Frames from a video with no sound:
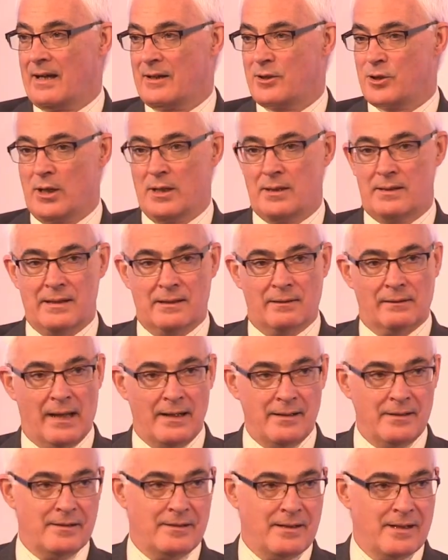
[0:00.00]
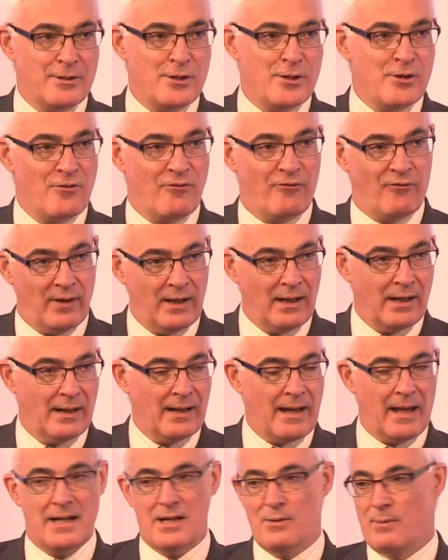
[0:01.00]
trade deal entered into
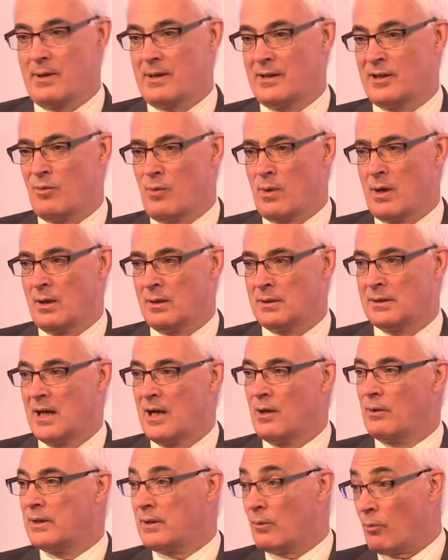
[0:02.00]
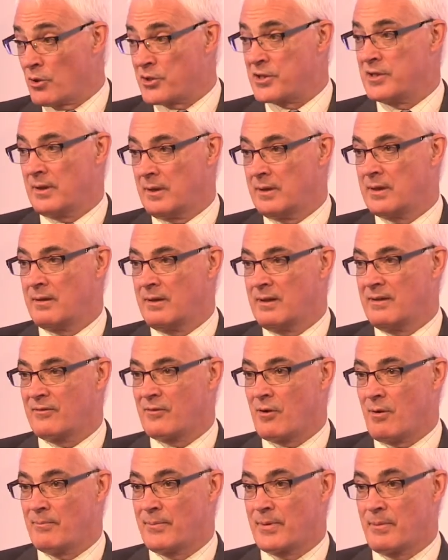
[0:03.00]
freely anywhere in the world where there wasn't a degree
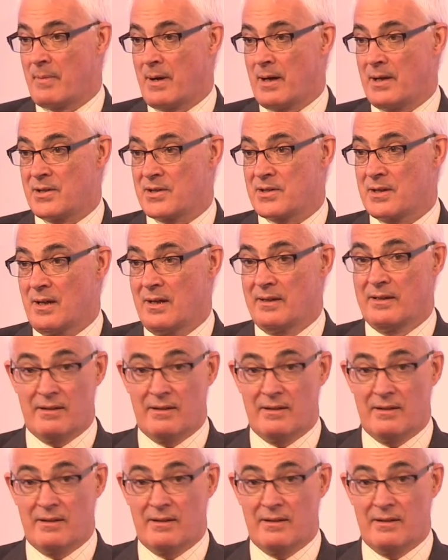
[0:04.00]
of compromise.